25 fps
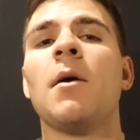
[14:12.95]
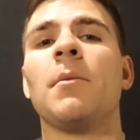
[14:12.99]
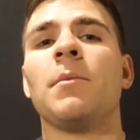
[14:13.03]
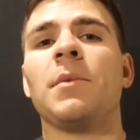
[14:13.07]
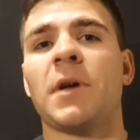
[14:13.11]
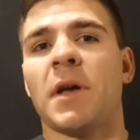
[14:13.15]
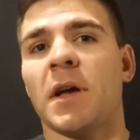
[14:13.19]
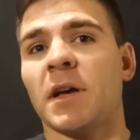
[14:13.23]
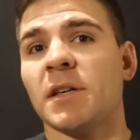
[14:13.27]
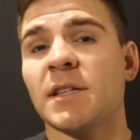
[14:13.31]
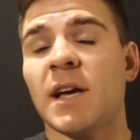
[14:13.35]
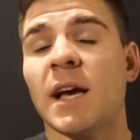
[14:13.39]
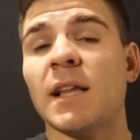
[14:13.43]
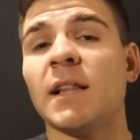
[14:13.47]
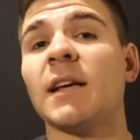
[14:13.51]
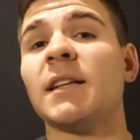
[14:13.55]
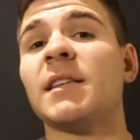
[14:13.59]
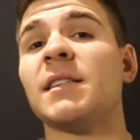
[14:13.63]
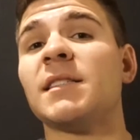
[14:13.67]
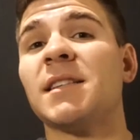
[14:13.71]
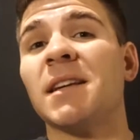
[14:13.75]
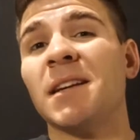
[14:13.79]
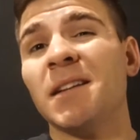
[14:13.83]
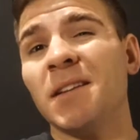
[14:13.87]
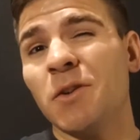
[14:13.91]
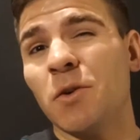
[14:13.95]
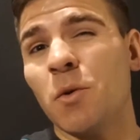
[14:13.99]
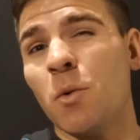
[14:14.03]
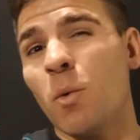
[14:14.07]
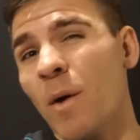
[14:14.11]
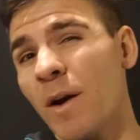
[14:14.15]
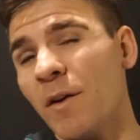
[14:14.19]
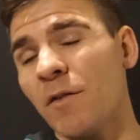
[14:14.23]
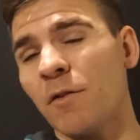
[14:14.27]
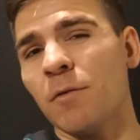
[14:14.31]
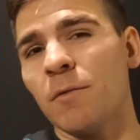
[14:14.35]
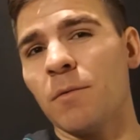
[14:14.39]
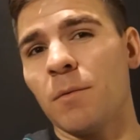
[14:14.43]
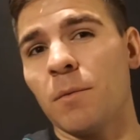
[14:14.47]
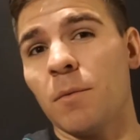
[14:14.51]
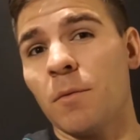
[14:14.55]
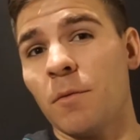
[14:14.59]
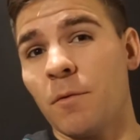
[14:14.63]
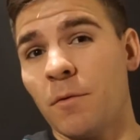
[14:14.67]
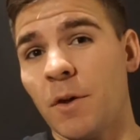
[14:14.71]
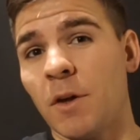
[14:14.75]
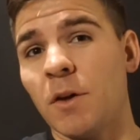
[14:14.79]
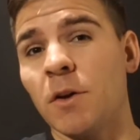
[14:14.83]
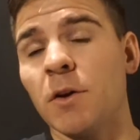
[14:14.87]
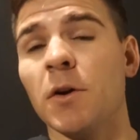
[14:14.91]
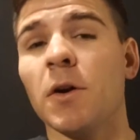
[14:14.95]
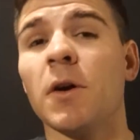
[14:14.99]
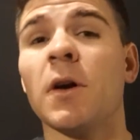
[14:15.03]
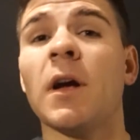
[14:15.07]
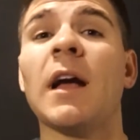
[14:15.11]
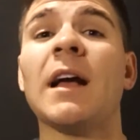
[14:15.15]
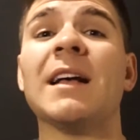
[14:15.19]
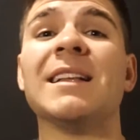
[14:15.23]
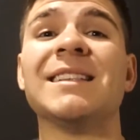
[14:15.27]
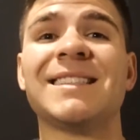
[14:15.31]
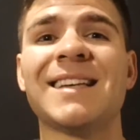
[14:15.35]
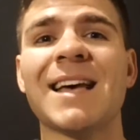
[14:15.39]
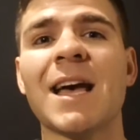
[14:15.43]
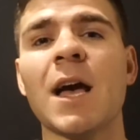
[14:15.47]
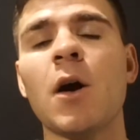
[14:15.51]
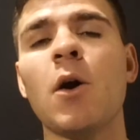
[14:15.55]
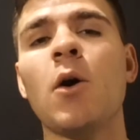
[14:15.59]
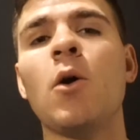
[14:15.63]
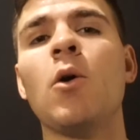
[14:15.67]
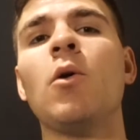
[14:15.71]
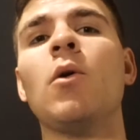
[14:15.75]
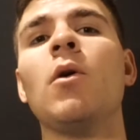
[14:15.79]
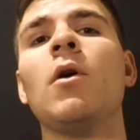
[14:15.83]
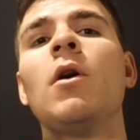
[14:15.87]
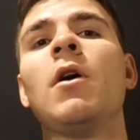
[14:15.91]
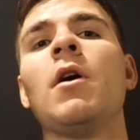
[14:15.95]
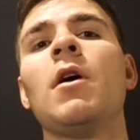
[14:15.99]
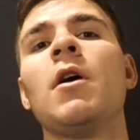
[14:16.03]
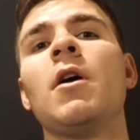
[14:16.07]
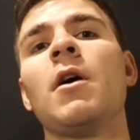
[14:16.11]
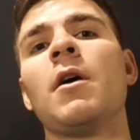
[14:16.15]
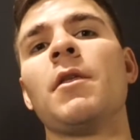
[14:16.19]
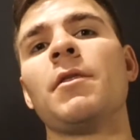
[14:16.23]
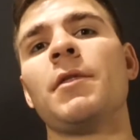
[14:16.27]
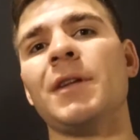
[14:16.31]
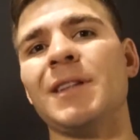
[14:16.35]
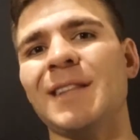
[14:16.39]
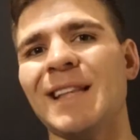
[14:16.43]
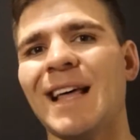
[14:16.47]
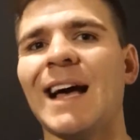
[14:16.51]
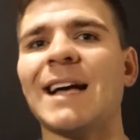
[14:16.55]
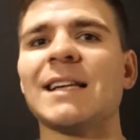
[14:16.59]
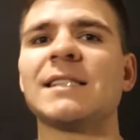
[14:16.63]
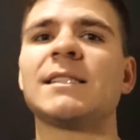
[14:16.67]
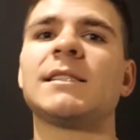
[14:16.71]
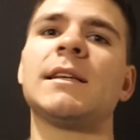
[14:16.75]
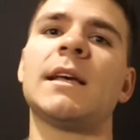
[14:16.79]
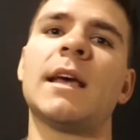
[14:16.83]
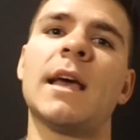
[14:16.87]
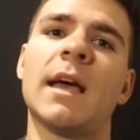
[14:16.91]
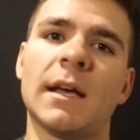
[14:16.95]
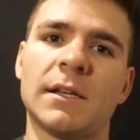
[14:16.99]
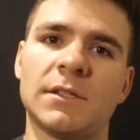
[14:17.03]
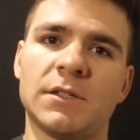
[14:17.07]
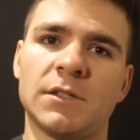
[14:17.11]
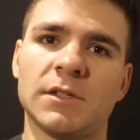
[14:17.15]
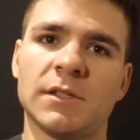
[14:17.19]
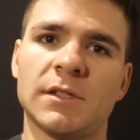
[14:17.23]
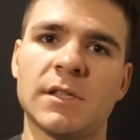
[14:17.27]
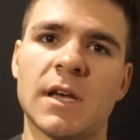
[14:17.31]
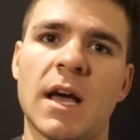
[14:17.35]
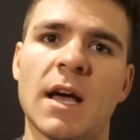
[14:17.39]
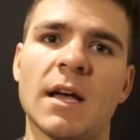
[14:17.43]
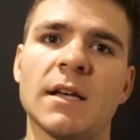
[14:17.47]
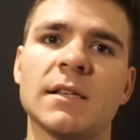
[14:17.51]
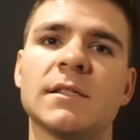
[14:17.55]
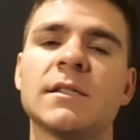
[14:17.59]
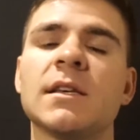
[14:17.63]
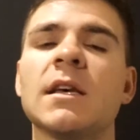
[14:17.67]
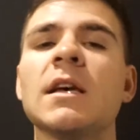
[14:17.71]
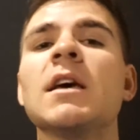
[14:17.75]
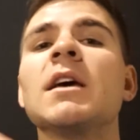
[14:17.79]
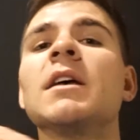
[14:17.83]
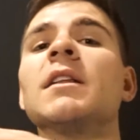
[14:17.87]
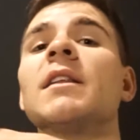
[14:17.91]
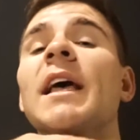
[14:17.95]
because I like to stay a little away from failure until the last exercise,